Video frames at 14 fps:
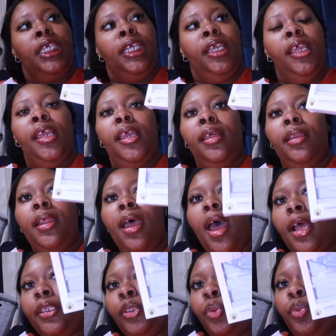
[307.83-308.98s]
and
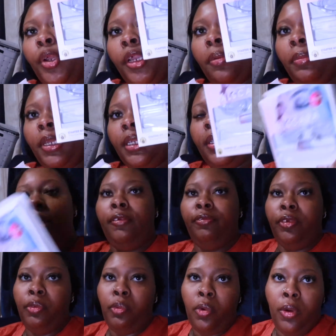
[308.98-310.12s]
I do recommend it if
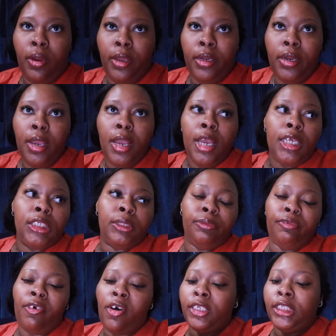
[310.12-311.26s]
you want some
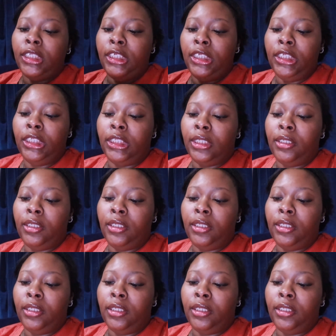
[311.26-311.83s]
falsies,